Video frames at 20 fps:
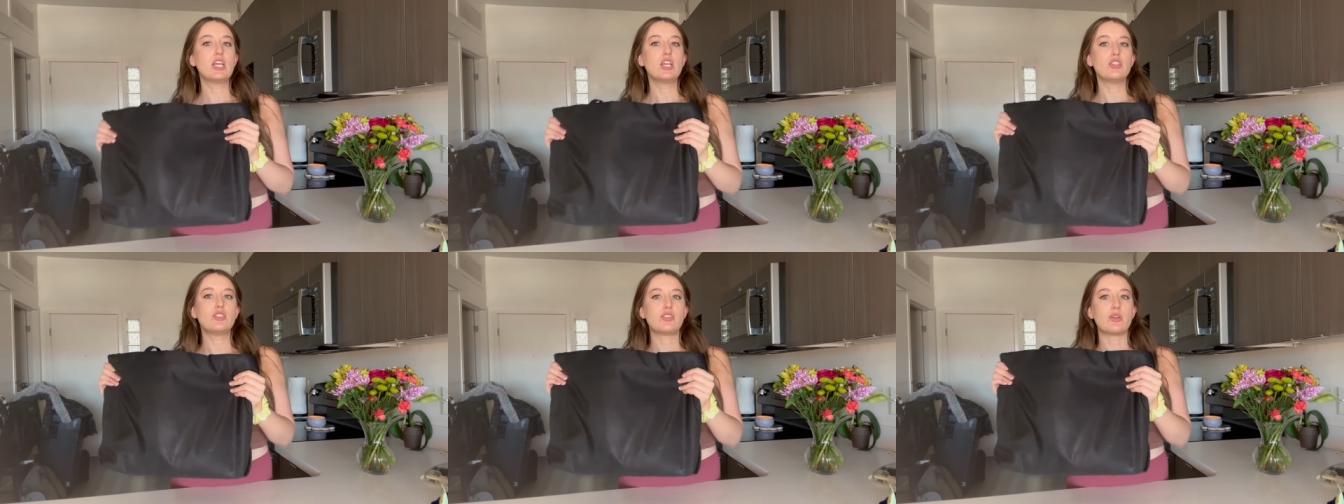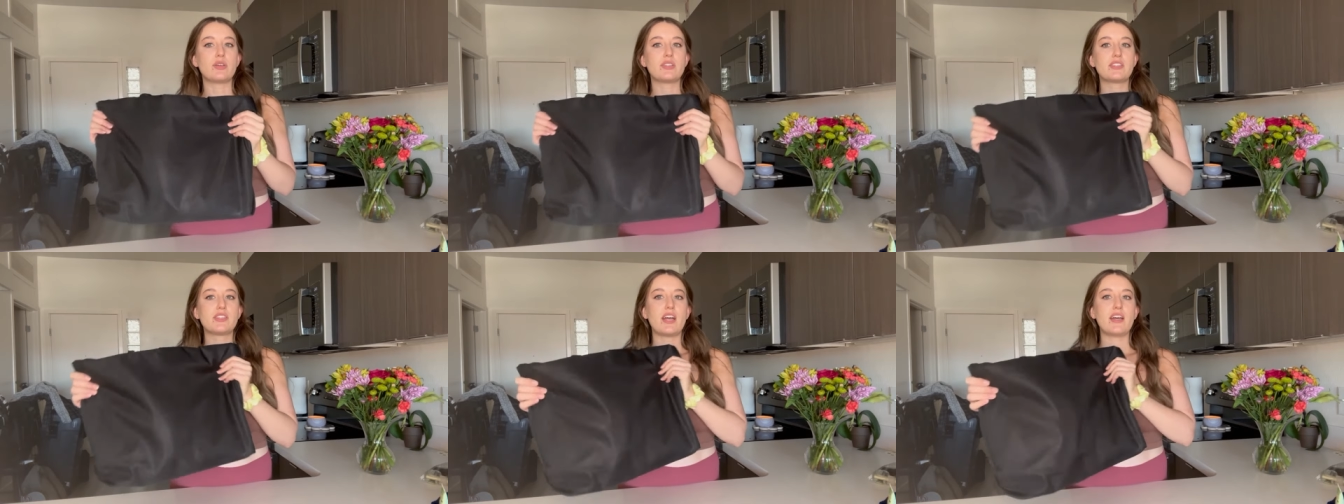So
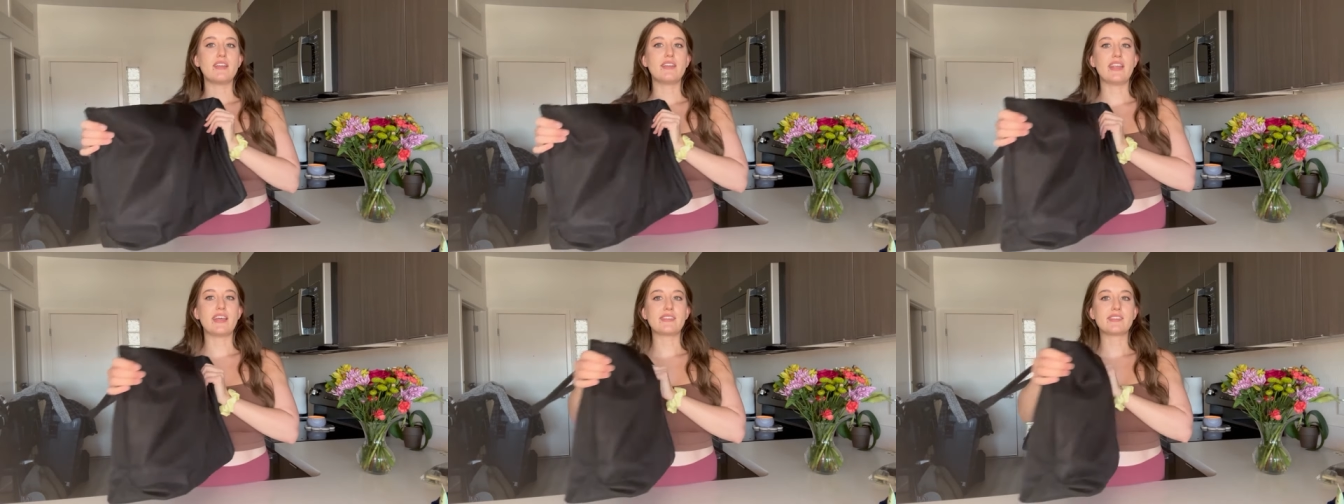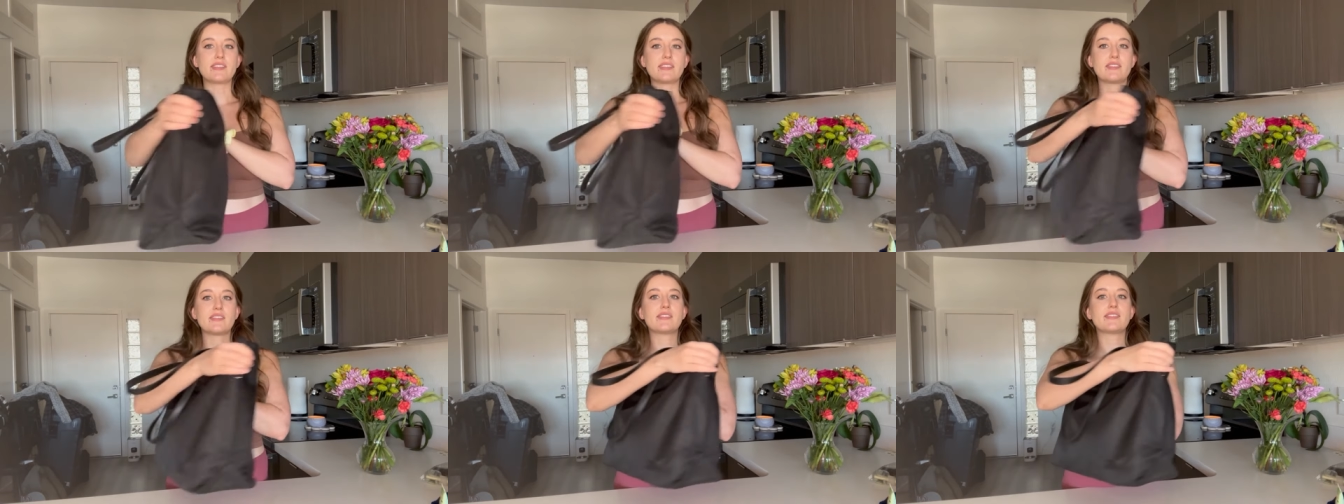it's not
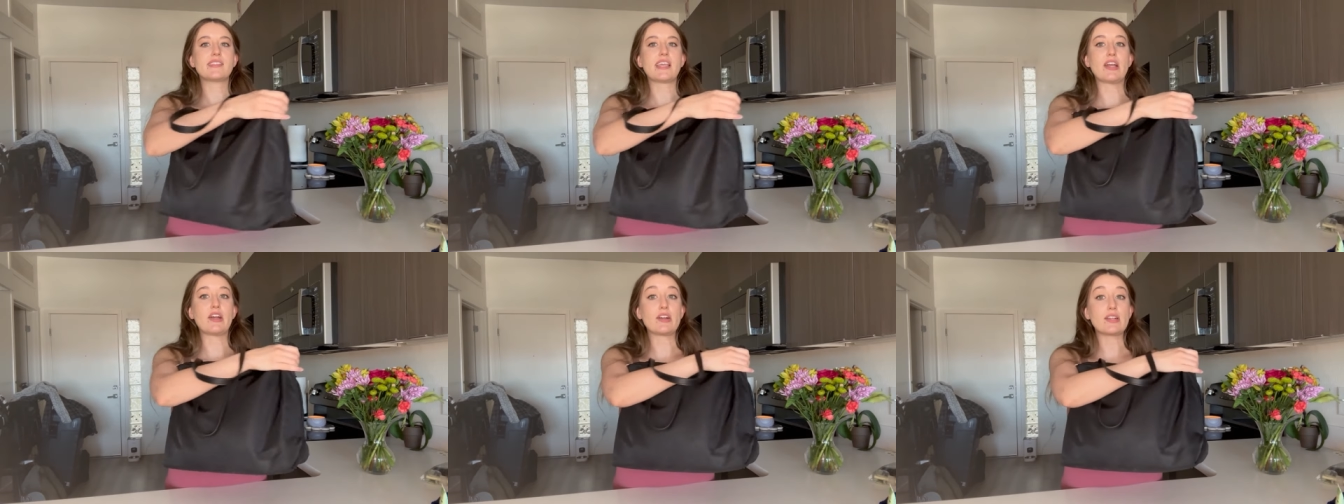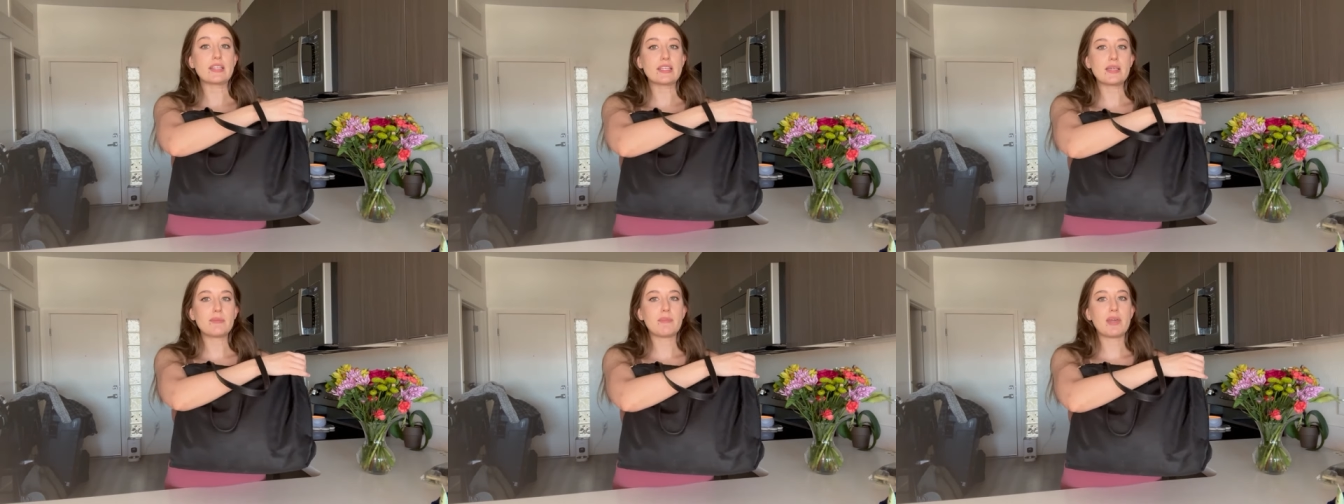
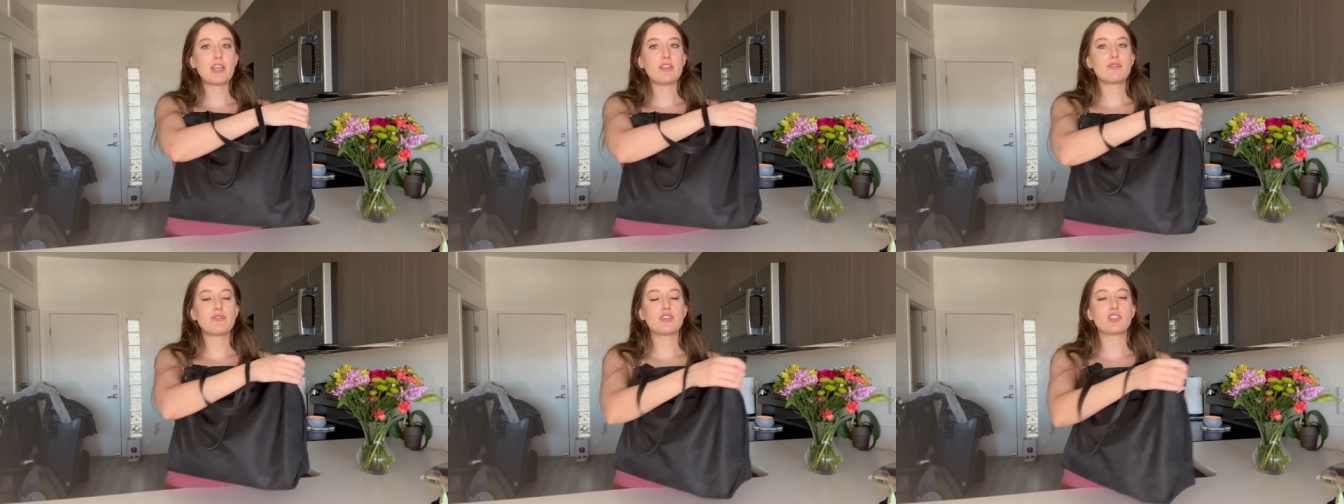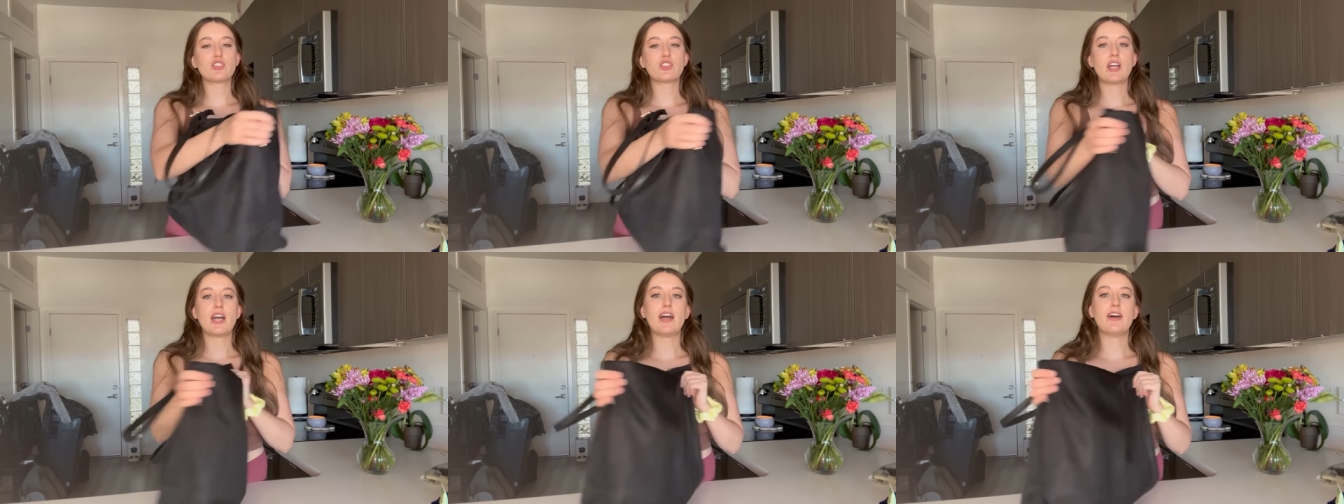necessarily made for
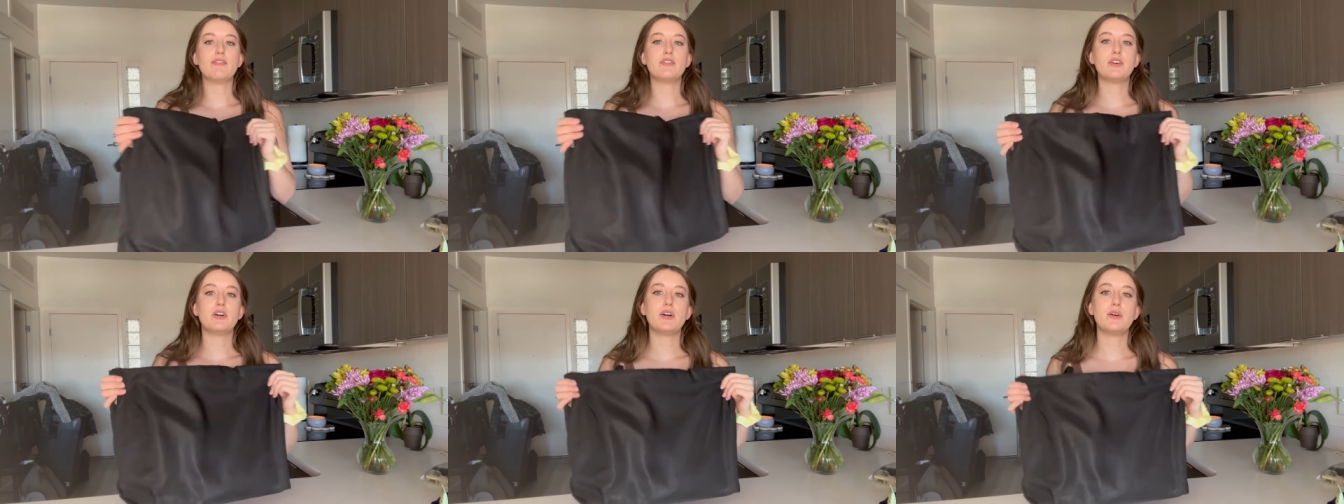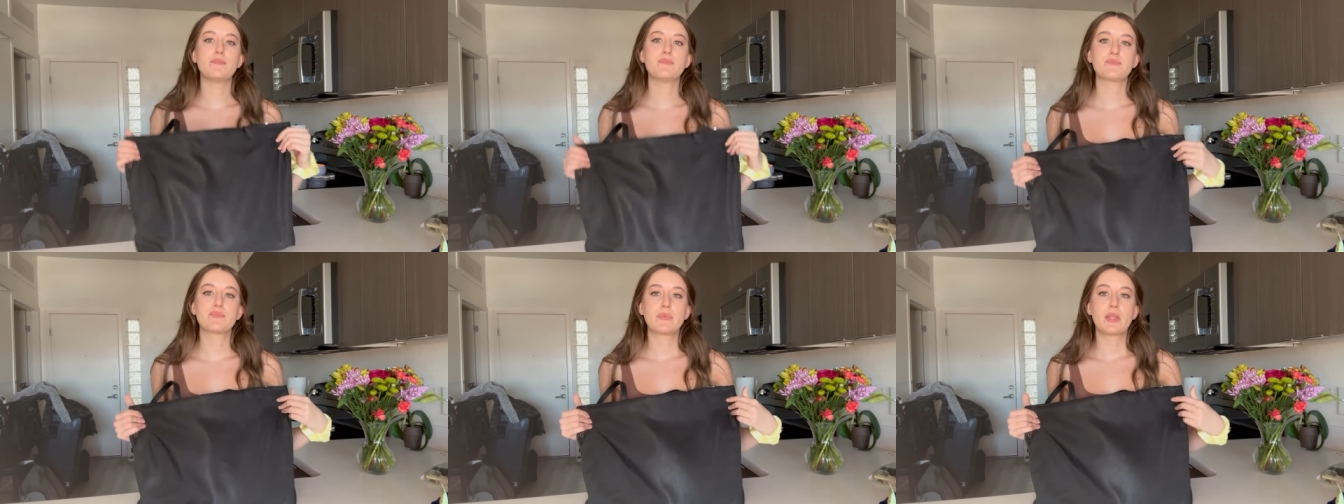travel,